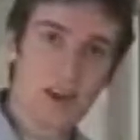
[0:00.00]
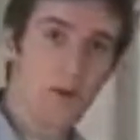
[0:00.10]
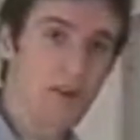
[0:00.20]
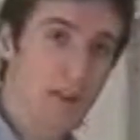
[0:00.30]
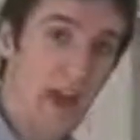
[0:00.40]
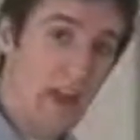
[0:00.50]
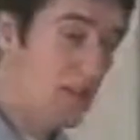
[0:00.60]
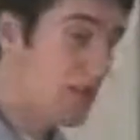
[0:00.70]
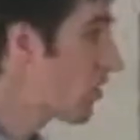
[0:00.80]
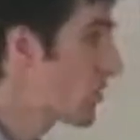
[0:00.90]
at what
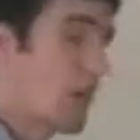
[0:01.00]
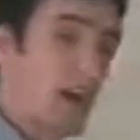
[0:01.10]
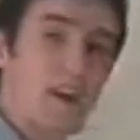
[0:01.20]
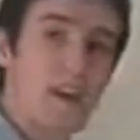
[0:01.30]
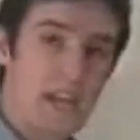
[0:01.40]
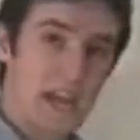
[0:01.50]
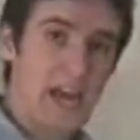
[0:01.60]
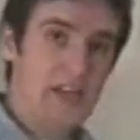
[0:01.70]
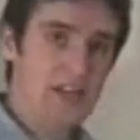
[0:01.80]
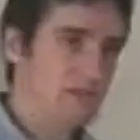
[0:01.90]
that looks like in
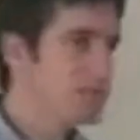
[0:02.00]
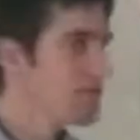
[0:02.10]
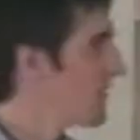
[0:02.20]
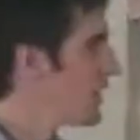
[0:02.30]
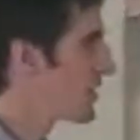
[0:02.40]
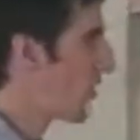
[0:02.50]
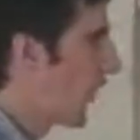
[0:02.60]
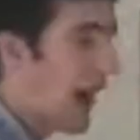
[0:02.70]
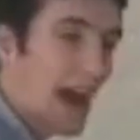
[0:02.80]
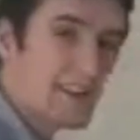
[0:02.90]
action.
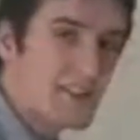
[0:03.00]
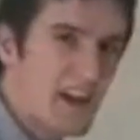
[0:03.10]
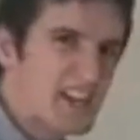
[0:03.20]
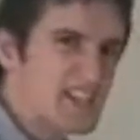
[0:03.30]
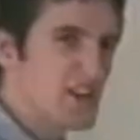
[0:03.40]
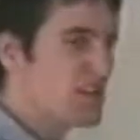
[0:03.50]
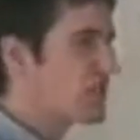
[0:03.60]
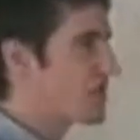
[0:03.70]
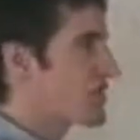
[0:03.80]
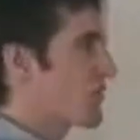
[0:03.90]
So as I start
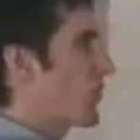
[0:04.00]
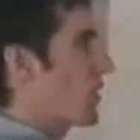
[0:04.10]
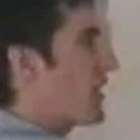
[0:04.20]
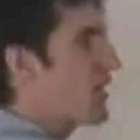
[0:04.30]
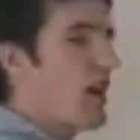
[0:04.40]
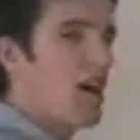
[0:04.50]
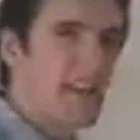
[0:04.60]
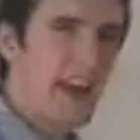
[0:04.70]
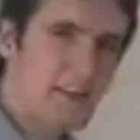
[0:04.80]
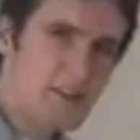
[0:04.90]
springing the cards,
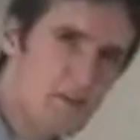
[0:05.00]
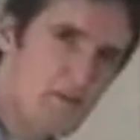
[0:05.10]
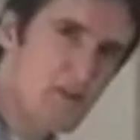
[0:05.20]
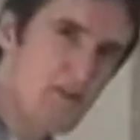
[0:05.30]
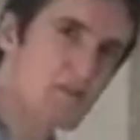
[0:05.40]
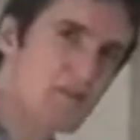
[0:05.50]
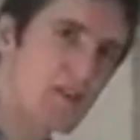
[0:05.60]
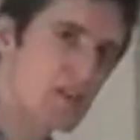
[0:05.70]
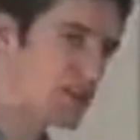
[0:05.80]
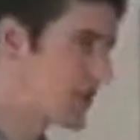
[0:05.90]
as their field of
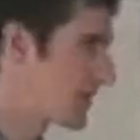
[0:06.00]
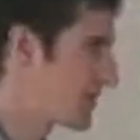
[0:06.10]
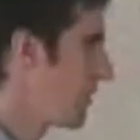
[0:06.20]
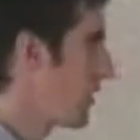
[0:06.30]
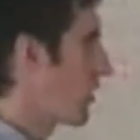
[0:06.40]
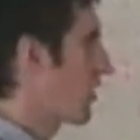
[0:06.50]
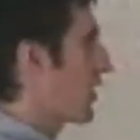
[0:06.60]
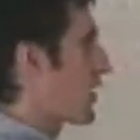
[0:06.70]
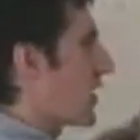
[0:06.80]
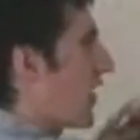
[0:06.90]
vision is blurred,
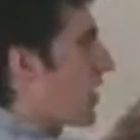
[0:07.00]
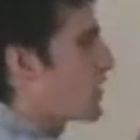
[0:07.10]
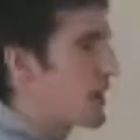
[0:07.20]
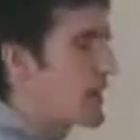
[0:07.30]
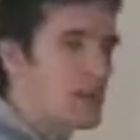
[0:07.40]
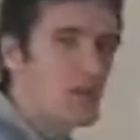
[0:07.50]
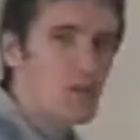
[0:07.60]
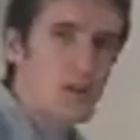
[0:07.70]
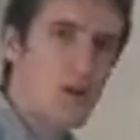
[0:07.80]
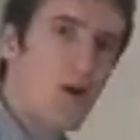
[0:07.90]
the cards are hitting the
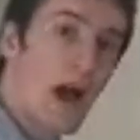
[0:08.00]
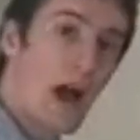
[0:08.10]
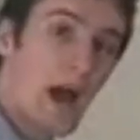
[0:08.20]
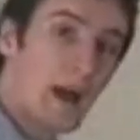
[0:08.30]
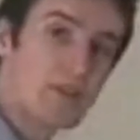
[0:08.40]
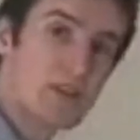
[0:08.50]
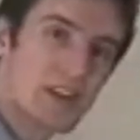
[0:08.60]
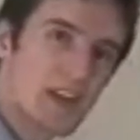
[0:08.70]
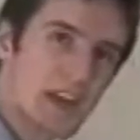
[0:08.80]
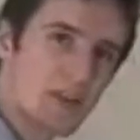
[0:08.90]
window, I'm just going
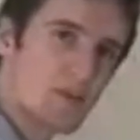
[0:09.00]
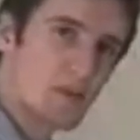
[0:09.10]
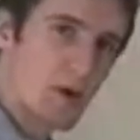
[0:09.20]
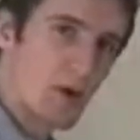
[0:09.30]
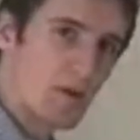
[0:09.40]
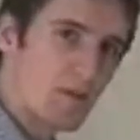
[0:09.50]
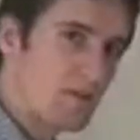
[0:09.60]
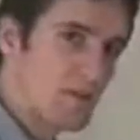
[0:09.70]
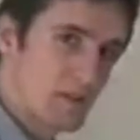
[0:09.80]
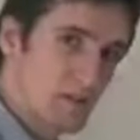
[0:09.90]
to hit the remote.
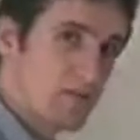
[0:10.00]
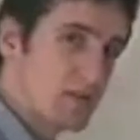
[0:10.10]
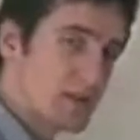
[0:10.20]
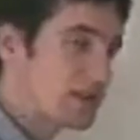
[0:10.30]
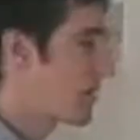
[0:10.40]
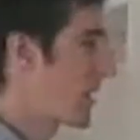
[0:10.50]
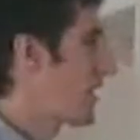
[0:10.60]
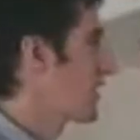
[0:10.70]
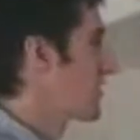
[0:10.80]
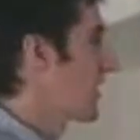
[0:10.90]
Let's see what that
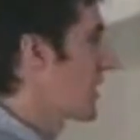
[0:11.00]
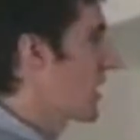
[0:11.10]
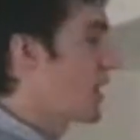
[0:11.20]
looks like.